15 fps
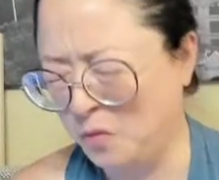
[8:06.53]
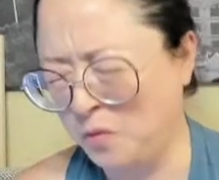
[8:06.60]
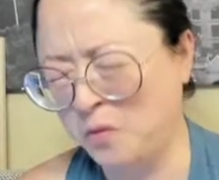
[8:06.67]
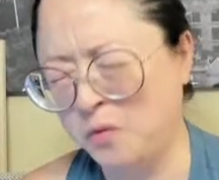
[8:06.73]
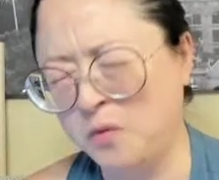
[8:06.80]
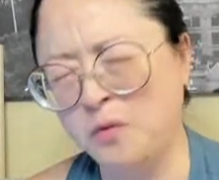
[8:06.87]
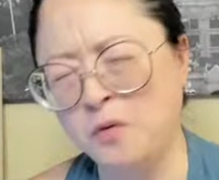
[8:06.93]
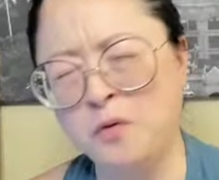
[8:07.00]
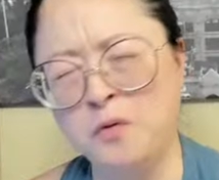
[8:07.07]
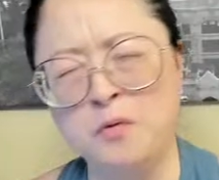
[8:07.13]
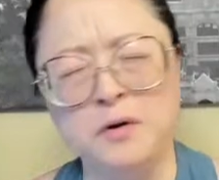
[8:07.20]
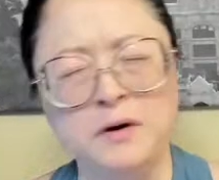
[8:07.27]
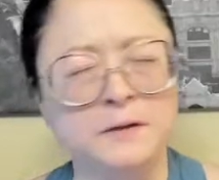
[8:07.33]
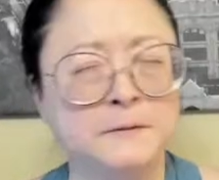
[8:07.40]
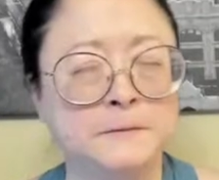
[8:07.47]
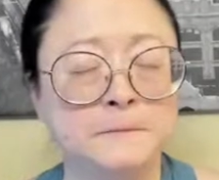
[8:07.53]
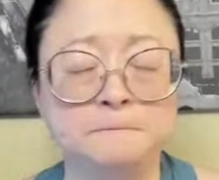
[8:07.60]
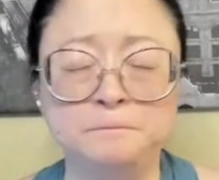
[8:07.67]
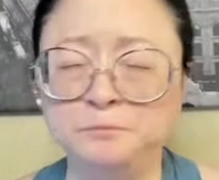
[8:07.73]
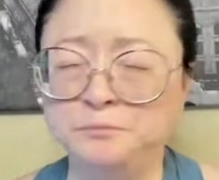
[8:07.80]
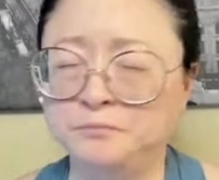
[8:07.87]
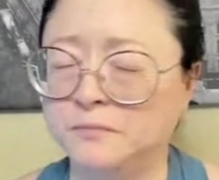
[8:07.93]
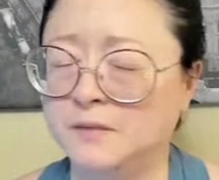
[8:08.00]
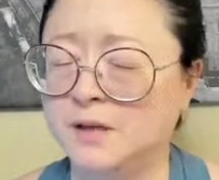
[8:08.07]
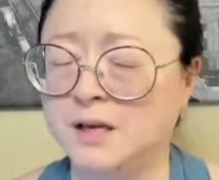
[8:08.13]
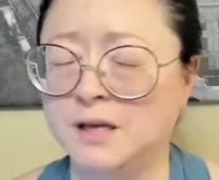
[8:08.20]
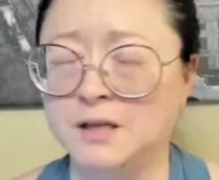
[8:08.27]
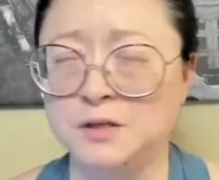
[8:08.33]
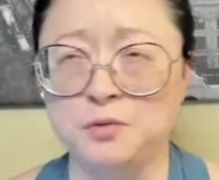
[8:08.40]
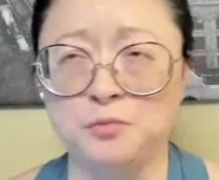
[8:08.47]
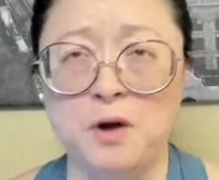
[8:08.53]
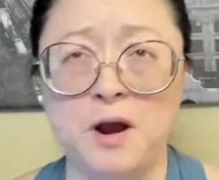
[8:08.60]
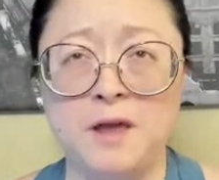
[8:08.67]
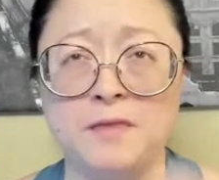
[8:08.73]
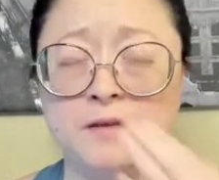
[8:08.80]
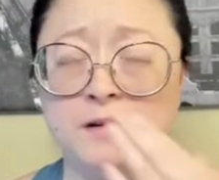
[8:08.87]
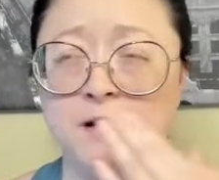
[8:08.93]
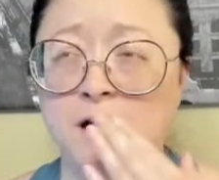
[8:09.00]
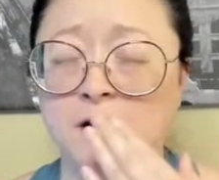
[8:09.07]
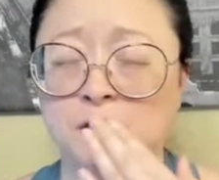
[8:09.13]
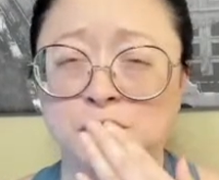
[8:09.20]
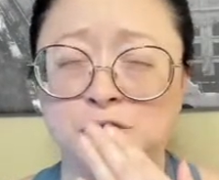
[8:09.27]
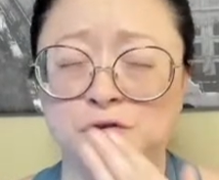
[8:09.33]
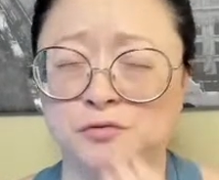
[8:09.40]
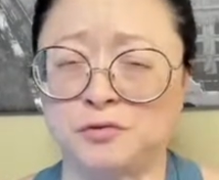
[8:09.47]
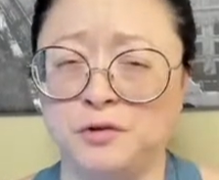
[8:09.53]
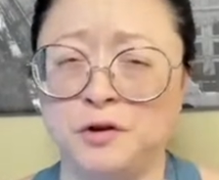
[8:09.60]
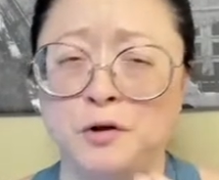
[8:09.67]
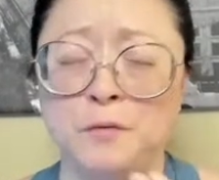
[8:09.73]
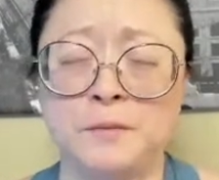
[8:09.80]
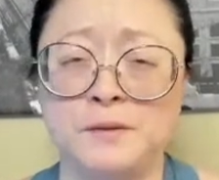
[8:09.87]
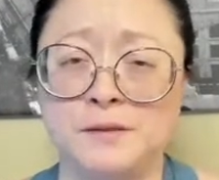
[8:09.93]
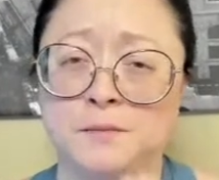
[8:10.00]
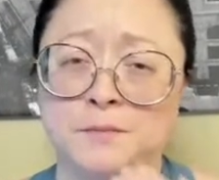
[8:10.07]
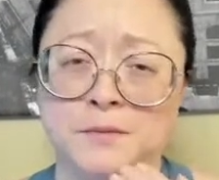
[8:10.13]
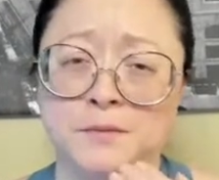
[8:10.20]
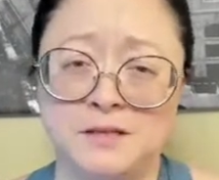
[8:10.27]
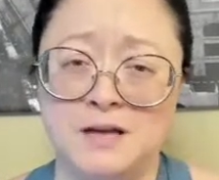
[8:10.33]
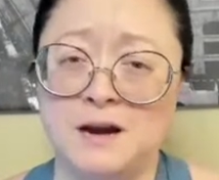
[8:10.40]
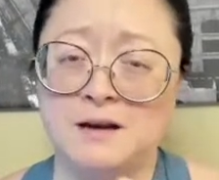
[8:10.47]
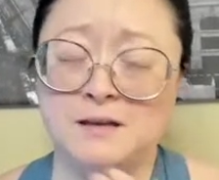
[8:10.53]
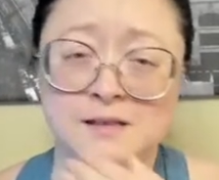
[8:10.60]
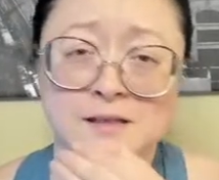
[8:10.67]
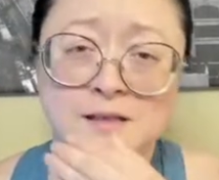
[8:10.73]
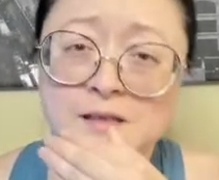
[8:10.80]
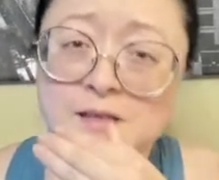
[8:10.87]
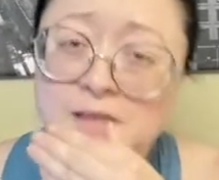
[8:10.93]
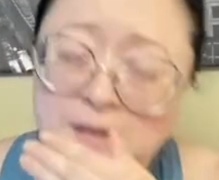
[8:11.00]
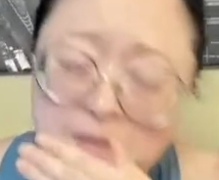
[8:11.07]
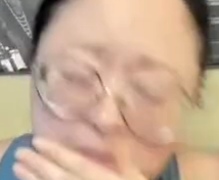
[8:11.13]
Ooh, gets you right in the nostrils, really opens up your sinuses.